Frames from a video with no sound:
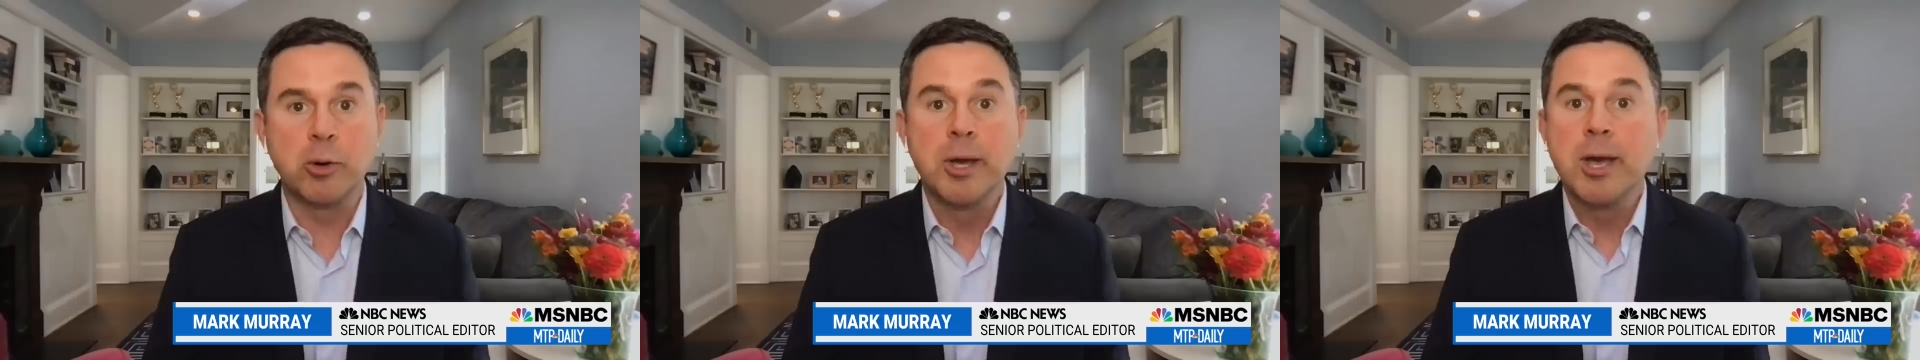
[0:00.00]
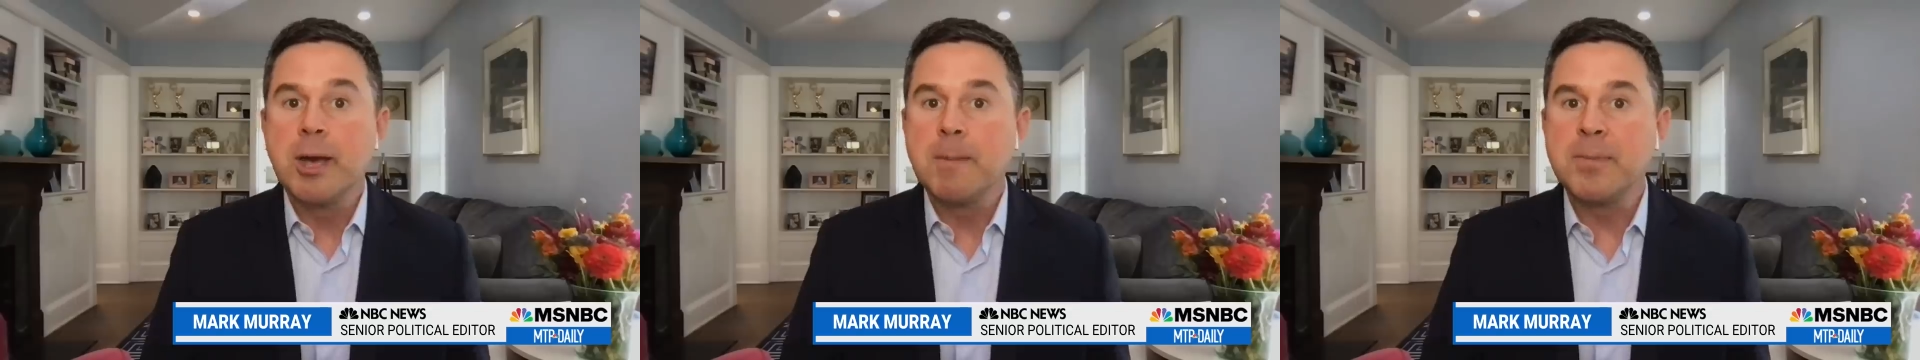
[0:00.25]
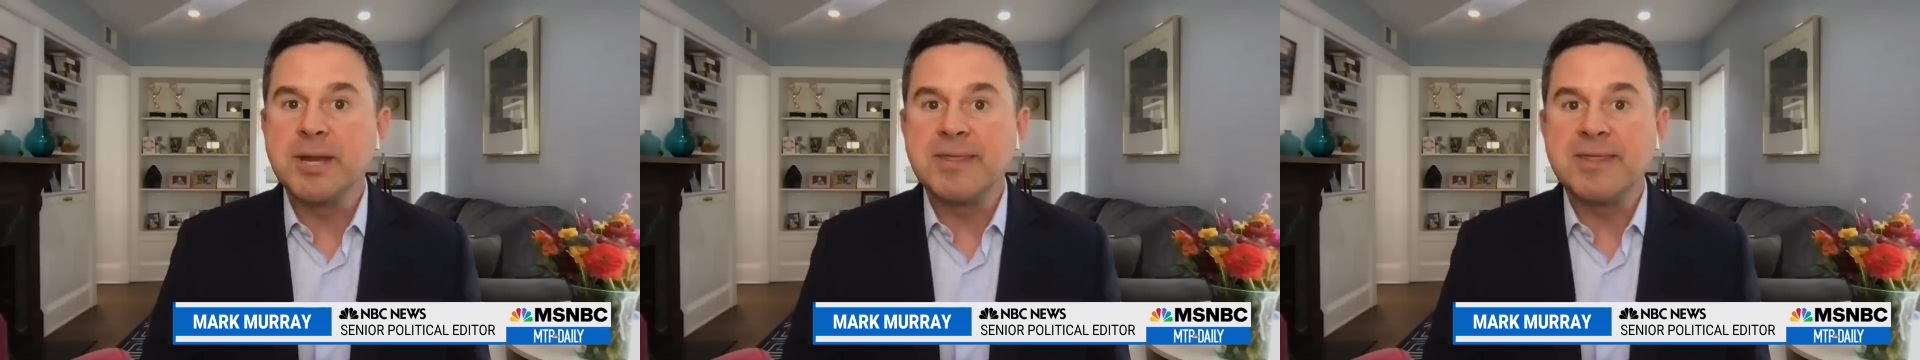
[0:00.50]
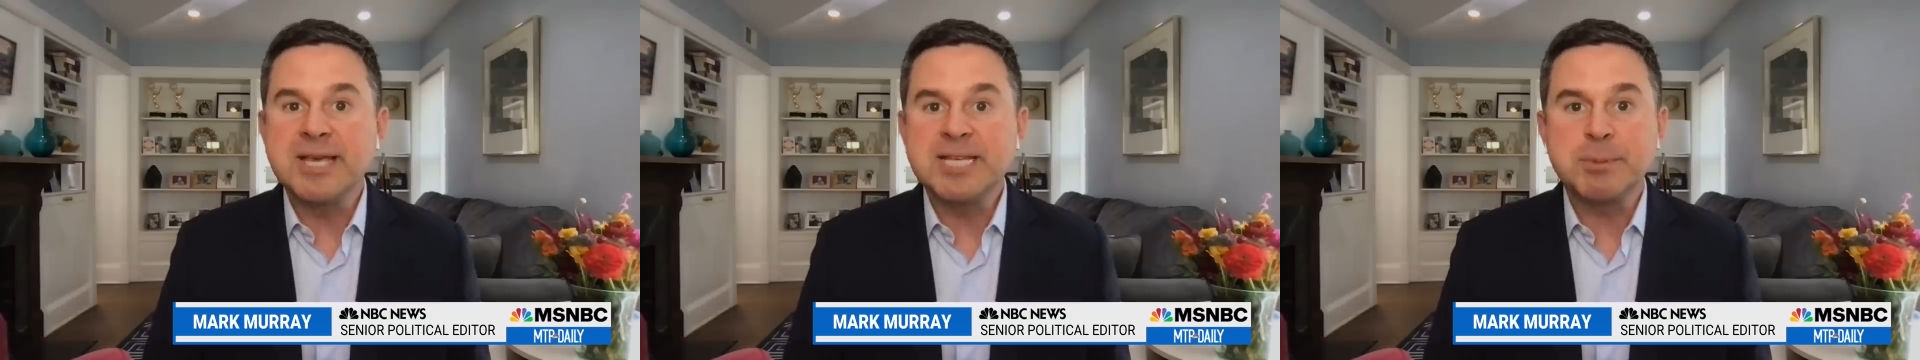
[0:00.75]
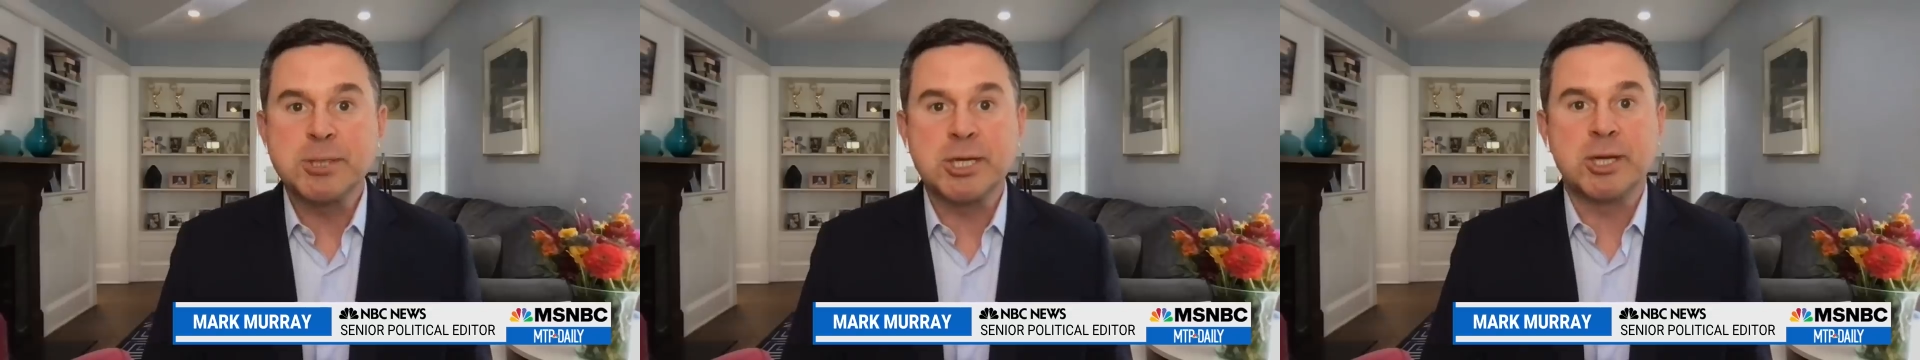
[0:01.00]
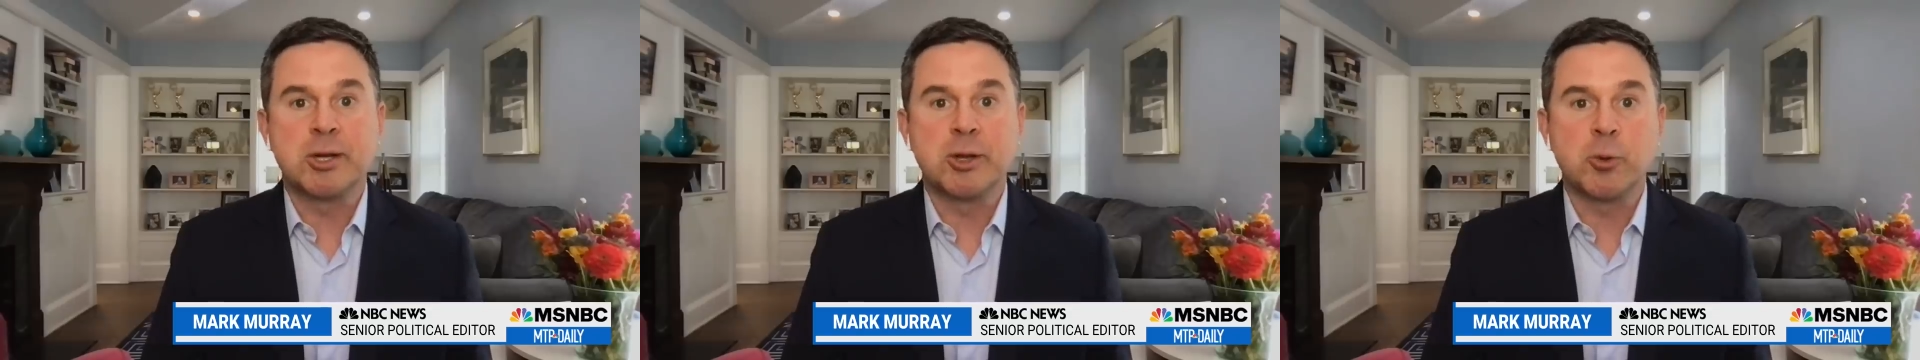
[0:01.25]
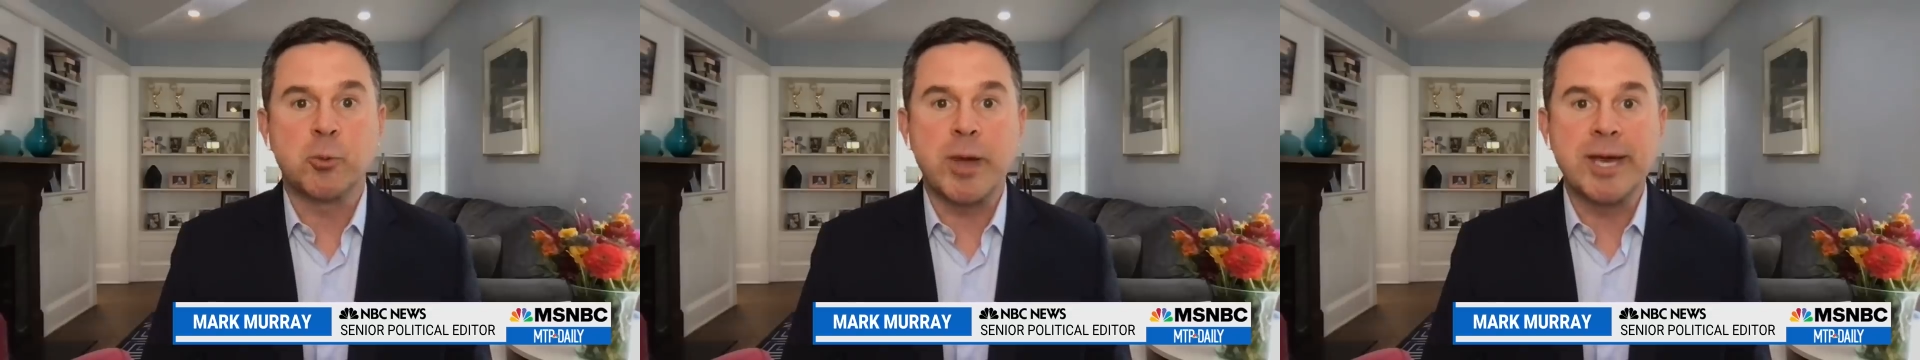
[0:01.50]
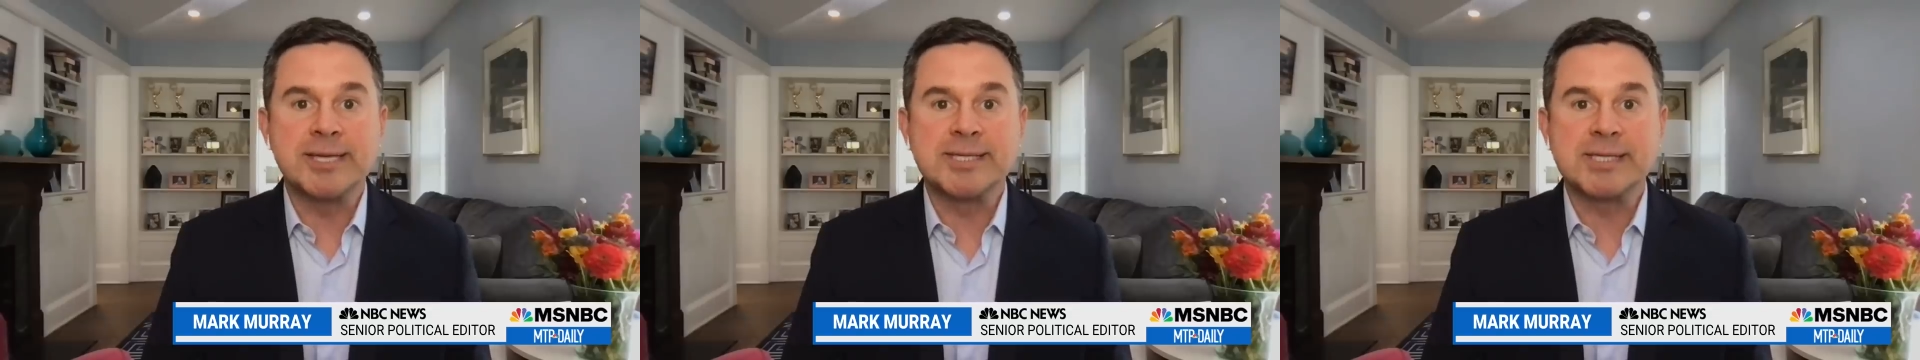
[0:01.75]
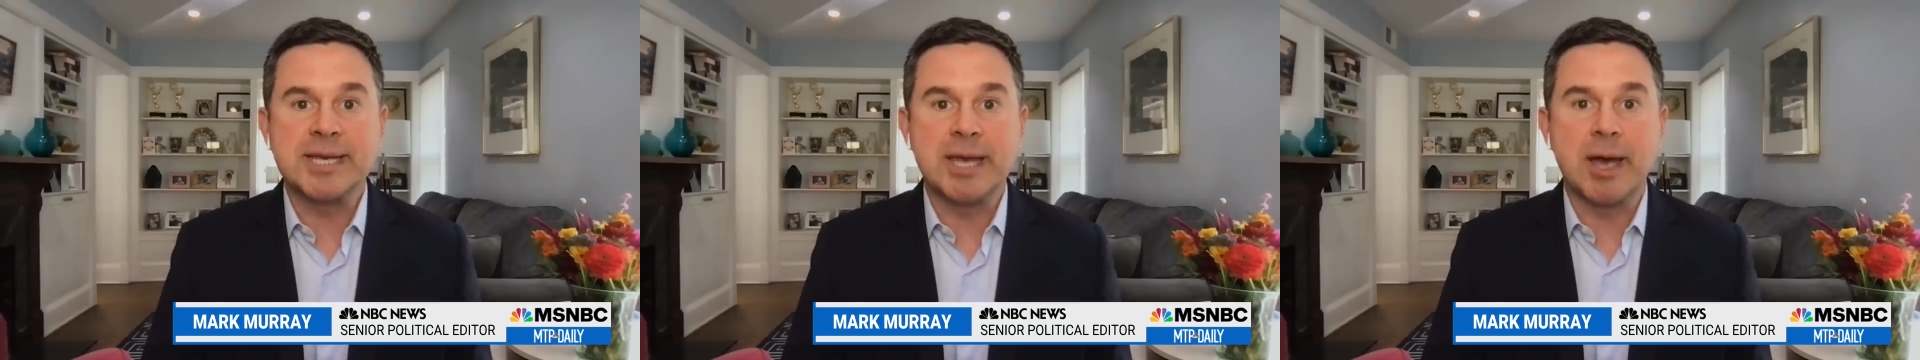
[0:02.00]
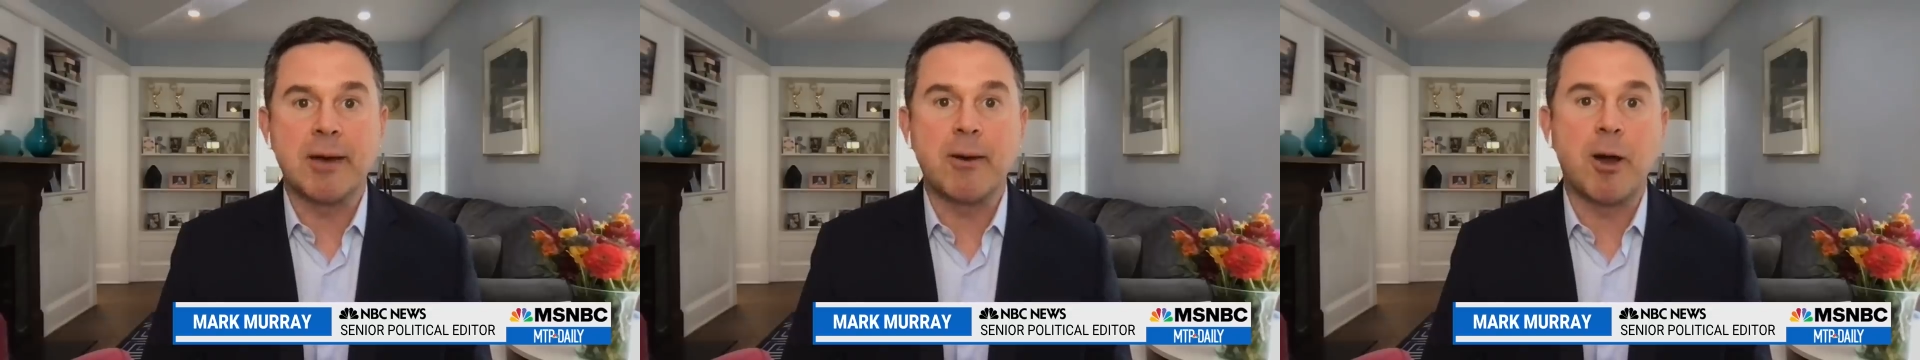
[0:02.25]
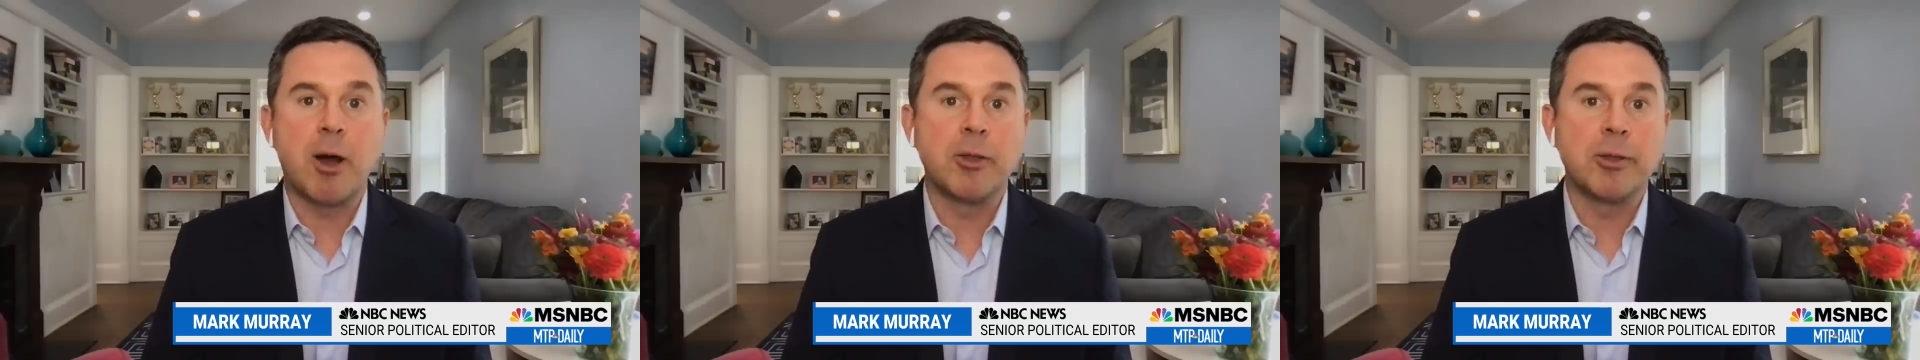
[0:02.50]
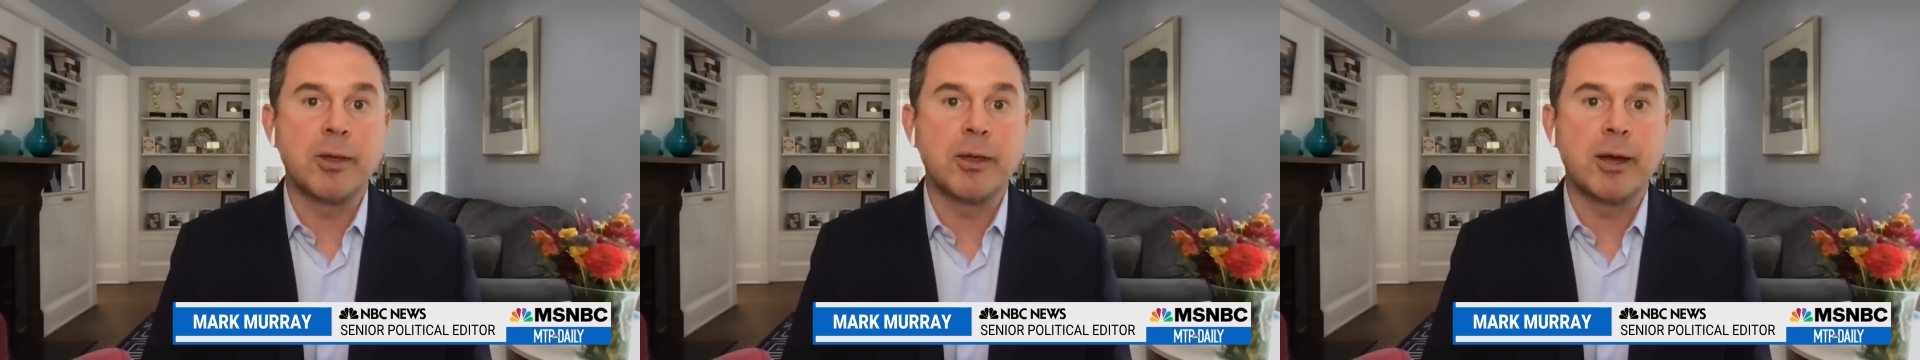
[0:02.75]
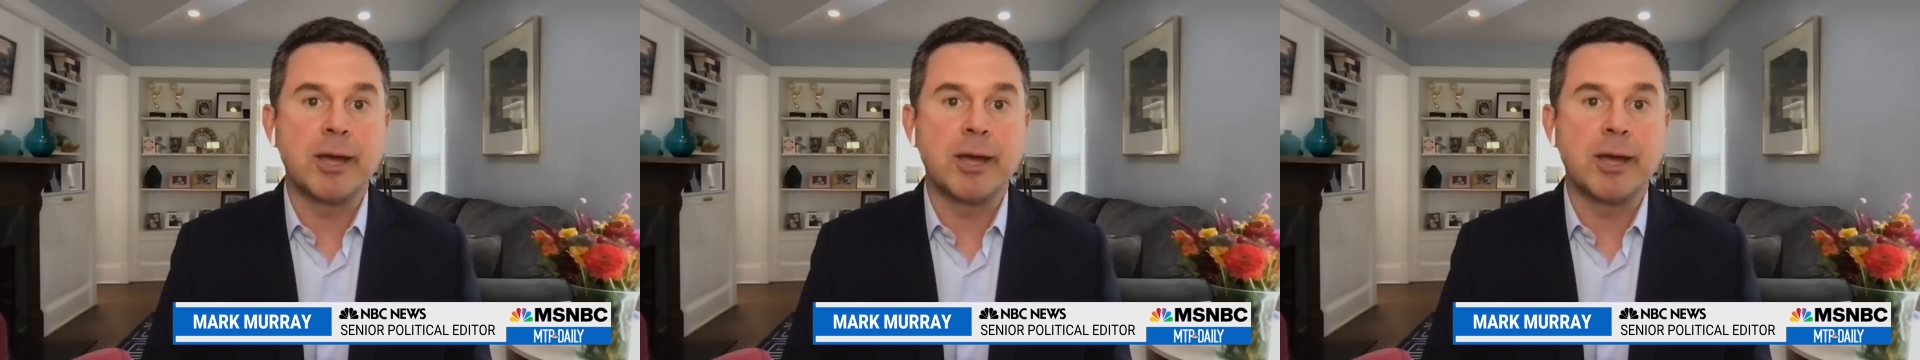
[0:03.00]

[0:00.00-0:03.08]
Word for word: local. But in this particular race in, uh, on,